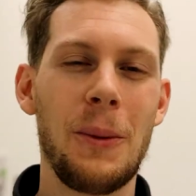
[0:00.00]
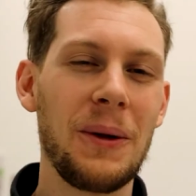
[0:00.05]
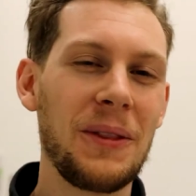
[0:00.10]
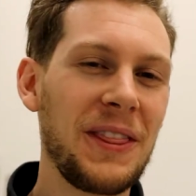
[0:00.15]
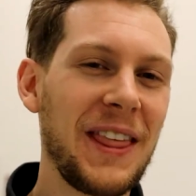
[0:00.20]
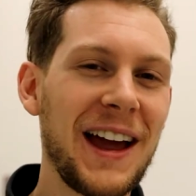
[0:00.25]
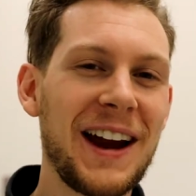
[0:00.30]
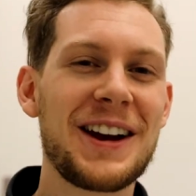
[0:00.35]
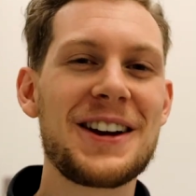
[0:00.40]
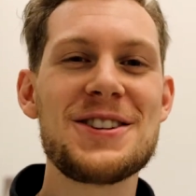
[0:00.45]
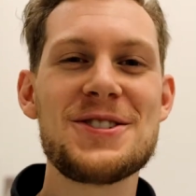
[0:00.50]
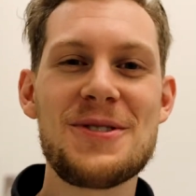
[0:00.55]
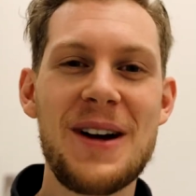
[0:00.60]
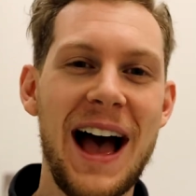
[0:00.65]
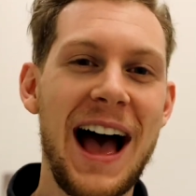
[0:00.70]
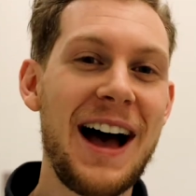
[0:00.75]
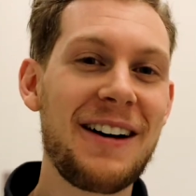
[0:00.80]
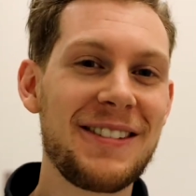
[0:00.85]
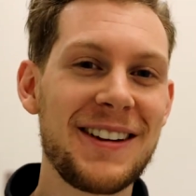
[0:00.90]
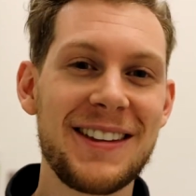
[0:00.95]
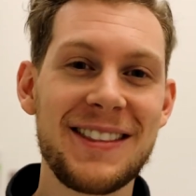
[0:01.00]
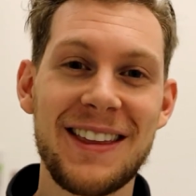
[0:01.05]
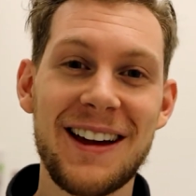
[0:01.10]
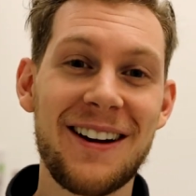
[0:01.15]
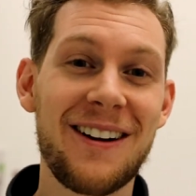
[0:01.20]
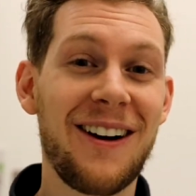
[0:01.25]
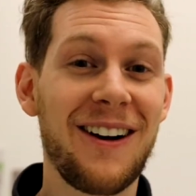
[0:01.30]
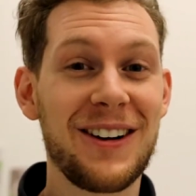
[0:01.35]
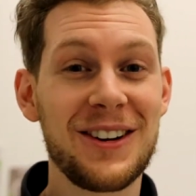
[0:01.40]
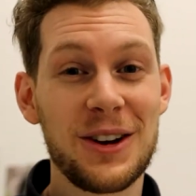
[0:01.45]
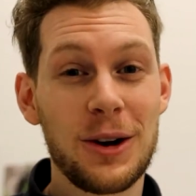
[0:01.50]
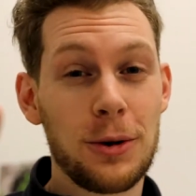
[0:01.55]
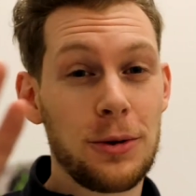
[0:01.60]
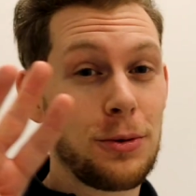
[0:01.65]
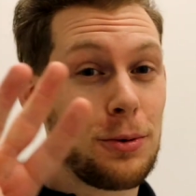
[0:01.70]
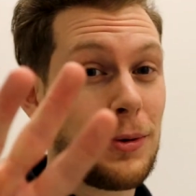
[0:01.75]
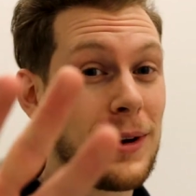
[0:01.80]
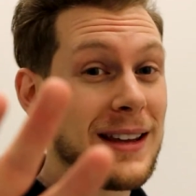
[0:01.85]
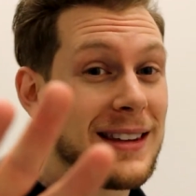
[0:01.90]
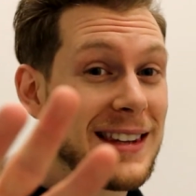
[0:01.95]
Well, there you have it. There are your
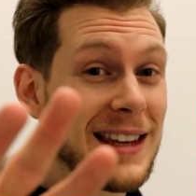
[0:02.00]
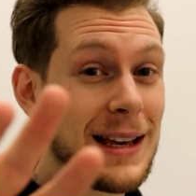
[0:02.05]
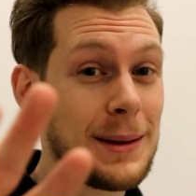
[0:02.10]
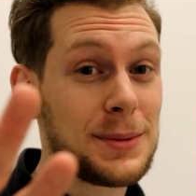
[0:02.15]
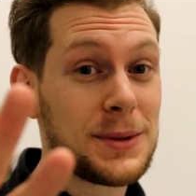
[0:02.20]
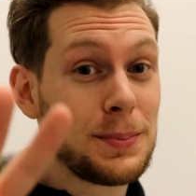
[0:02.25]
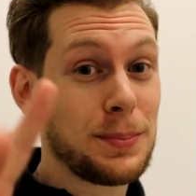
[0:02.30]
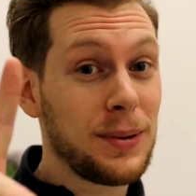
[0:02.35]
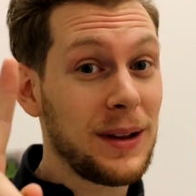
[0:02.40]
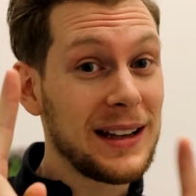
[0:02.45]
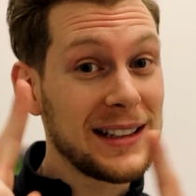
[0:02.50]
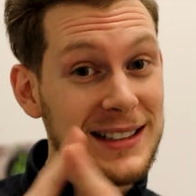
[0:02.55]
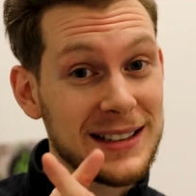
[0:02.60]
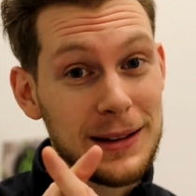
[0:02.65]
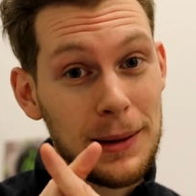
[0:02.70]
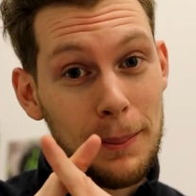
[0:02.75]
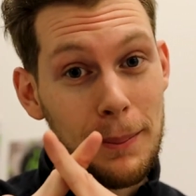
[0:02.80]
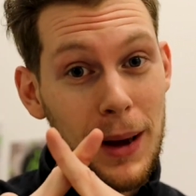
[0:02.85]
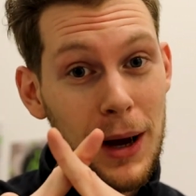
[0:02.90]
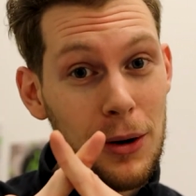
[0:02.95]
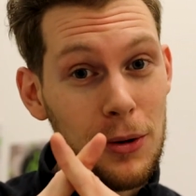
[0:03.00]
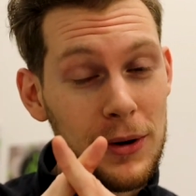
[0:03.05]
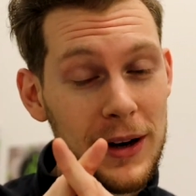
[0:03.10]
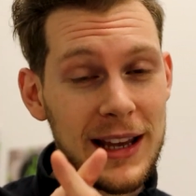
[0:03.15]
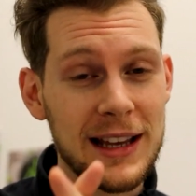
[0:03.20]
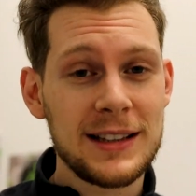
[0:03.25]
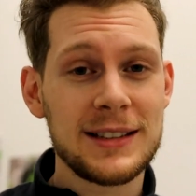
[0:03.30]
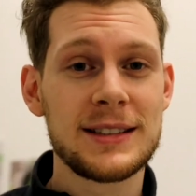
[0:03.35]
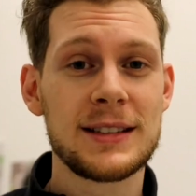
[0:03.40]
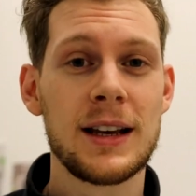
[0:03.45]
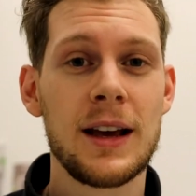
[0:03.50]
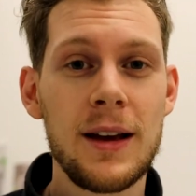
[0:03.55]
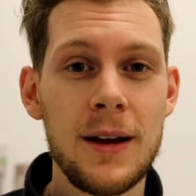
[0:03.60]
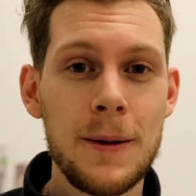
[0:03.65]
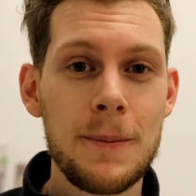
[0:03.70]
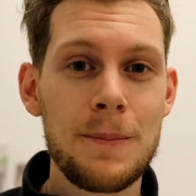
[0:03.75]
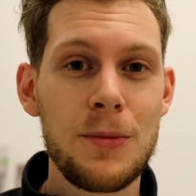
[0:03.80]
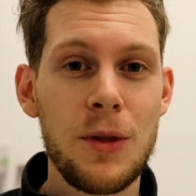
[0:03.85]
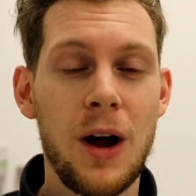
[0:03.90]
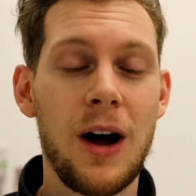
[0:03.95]
3 tips plus the bonus
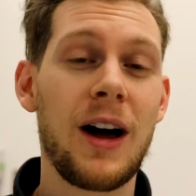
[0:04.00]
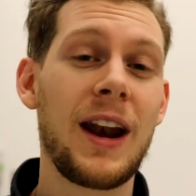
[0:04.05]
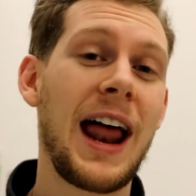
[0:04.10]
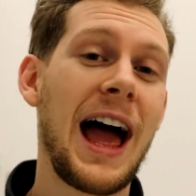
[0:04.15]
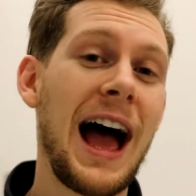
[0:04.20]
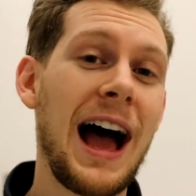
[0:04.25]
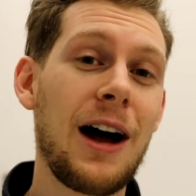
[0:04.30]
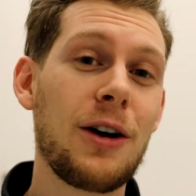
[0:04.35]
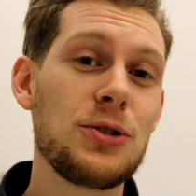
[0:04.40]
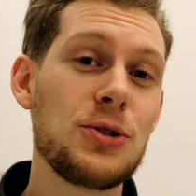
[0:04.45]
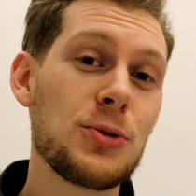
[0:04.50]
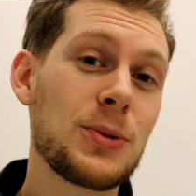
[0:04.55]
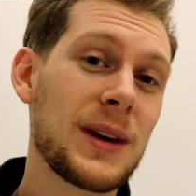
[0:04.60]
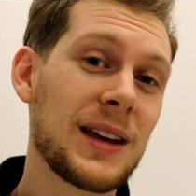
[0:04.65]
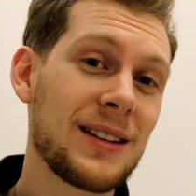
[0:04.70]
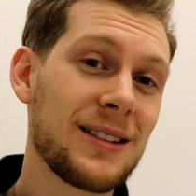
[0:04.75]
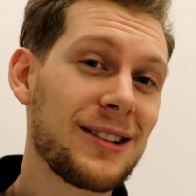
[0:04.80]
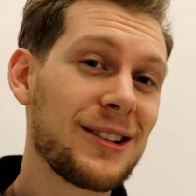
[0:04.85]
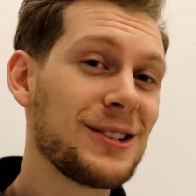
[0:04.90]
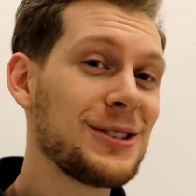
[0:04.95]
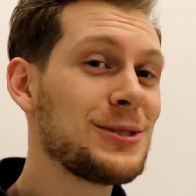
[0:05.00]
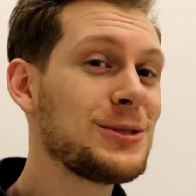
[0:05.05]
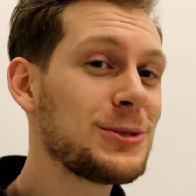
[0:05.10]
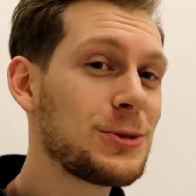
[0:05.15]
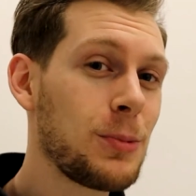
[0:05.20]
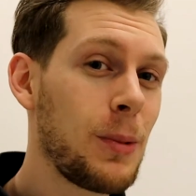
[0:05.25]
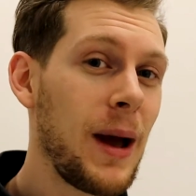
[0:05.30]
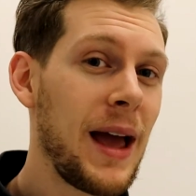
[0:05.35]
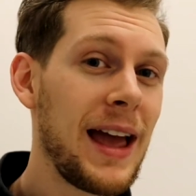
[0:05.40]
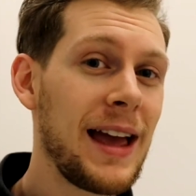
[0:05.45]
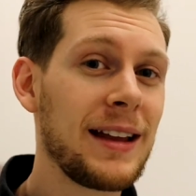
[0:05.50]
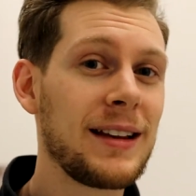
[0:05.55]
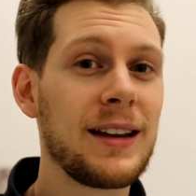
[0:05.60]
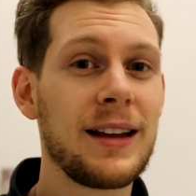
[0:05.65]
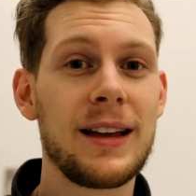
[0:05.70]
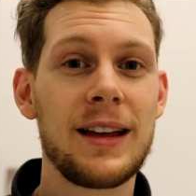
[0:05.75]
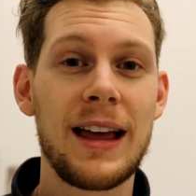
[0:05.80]
on how you can lose weight,